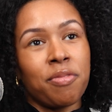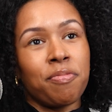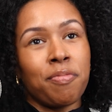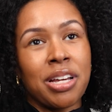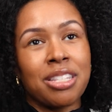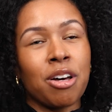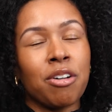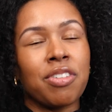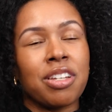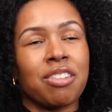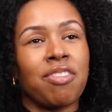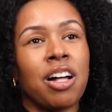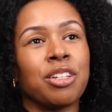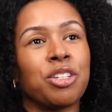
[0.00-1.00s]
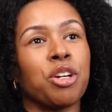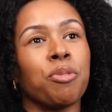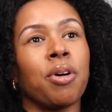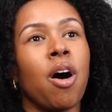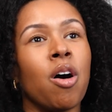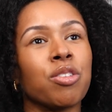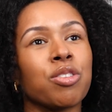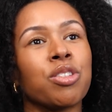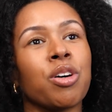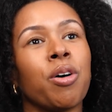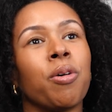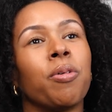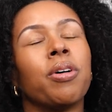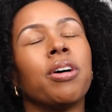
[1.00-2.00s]
myself as a volunteer, but
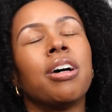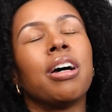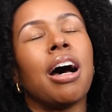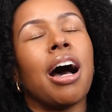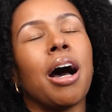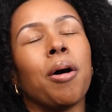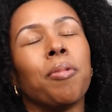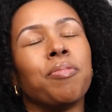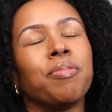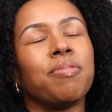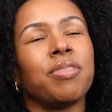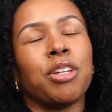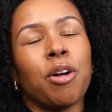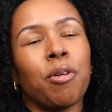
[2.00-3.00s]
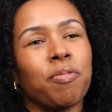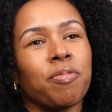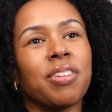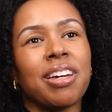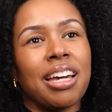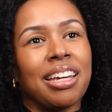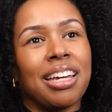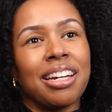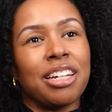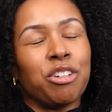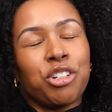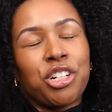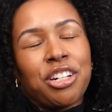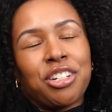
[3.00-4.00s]
also, again,
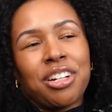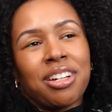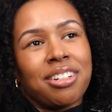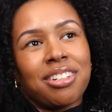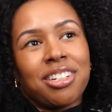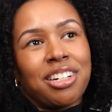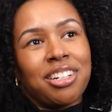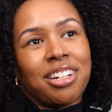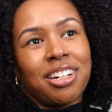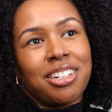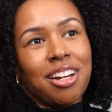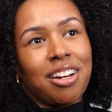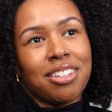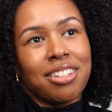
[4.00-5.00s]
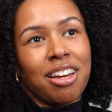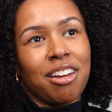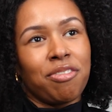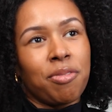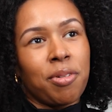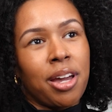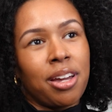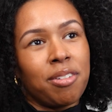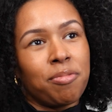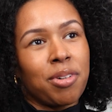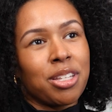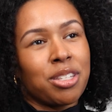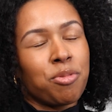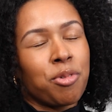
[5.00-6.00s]
you're changing a child's life
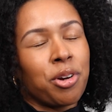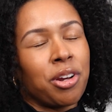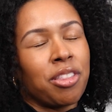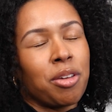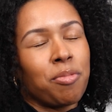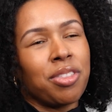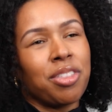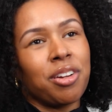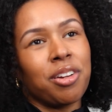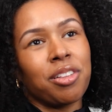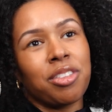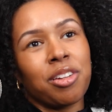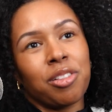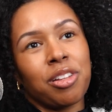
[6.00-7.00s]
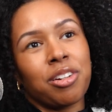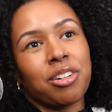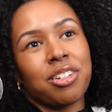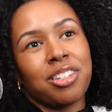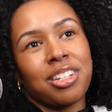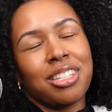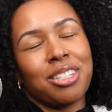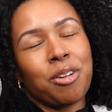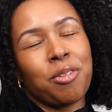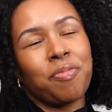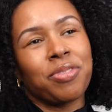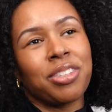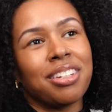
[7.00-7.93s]
by supporting them in their literacy. So